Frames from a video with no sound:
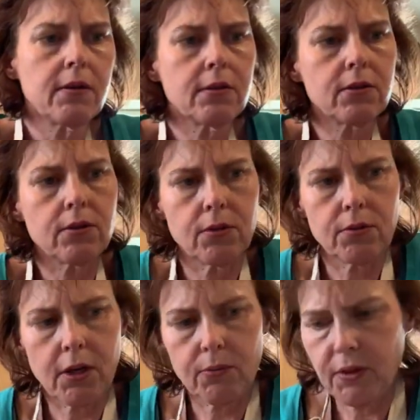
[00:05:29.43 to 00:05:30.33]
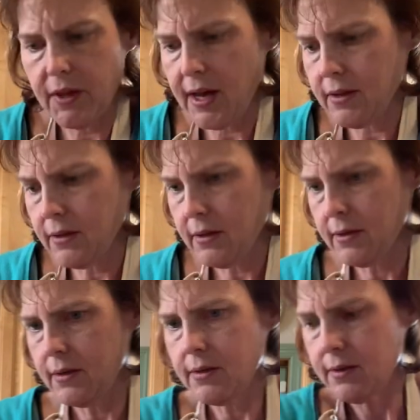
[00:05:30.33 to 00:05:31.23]
So done with that.
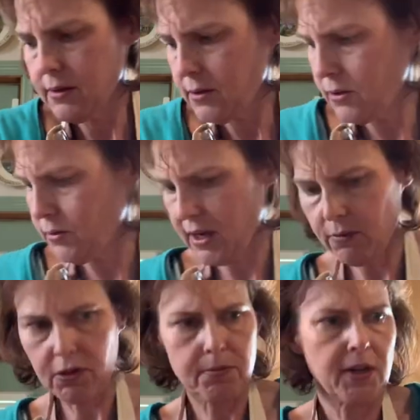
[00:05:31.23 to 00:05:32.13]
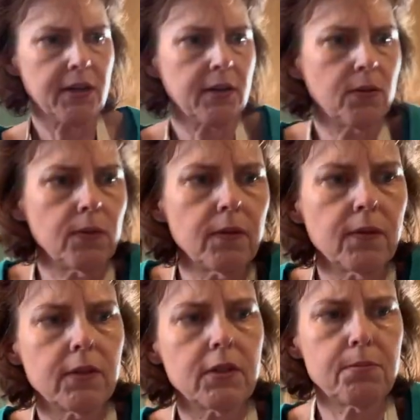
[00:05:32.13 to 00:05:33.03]
So now where's my
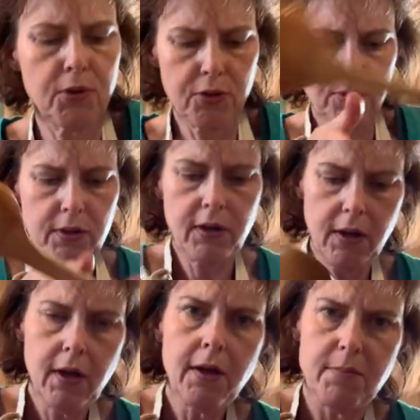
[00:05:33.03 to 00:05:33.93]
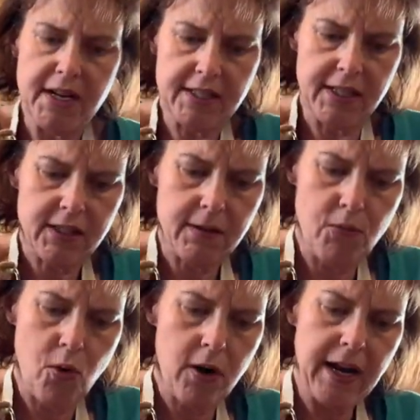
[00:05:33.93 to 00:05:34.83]
spoon? Mix it some
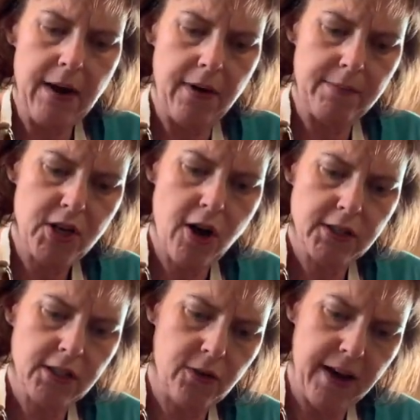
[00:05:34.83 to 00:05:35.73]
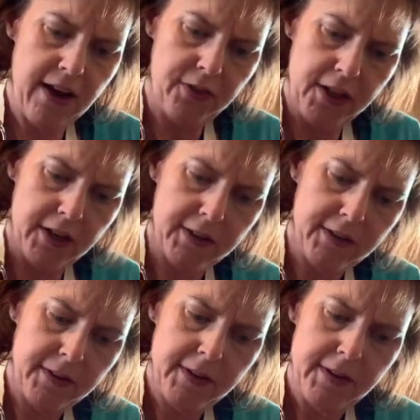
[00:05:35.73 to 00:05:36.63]
more. Now I'm tossing around the
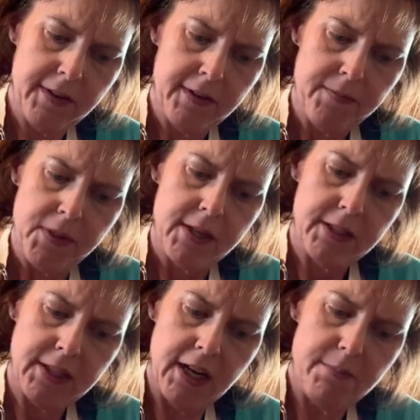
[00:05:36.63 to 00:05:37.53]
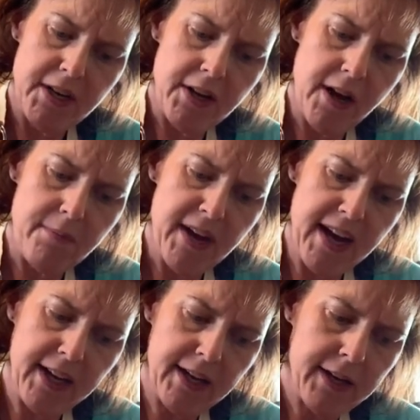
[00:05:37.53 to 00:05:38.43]
cinnamon,
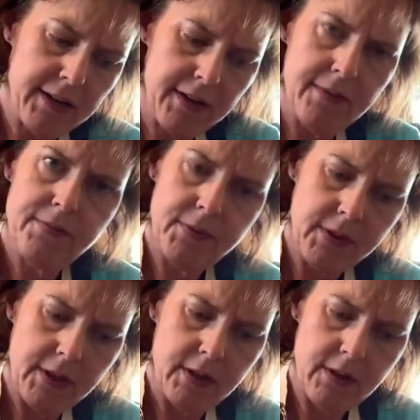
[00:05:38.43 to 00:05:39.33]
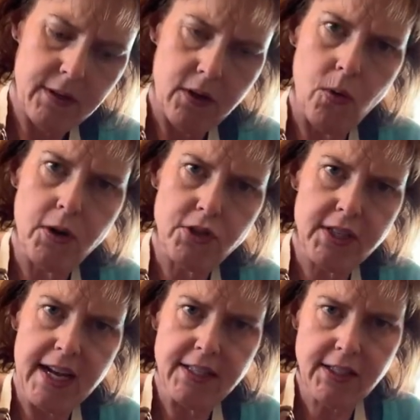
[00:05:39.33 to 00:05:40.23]
nutmeg, orange
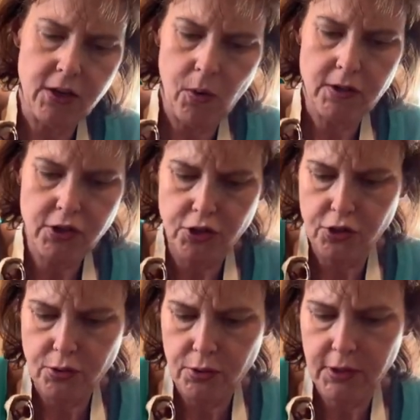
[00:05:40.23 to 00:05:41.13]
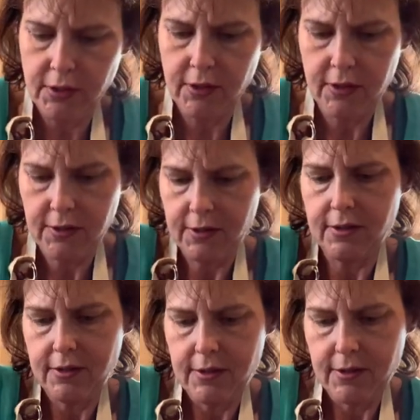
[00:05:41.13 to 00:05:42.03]
zest, and orange juice
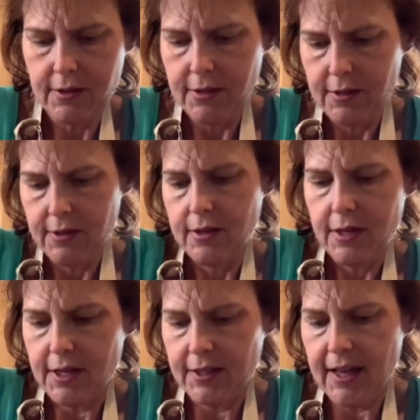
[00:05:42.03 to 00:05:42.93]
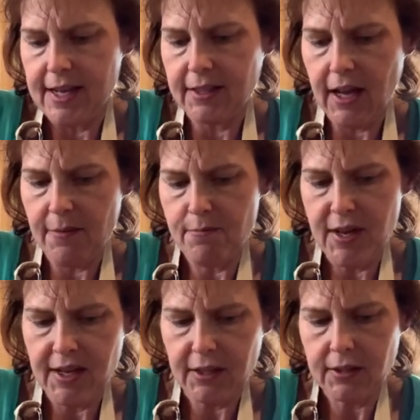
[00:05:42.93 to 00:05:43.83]
into that same
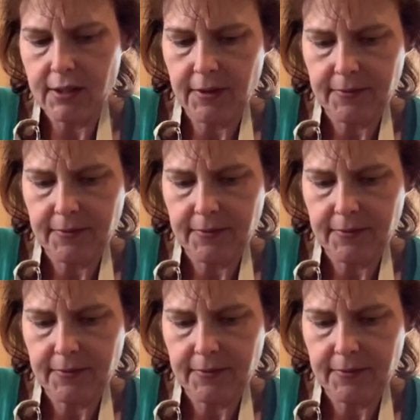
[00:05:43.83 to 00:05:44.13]
mix.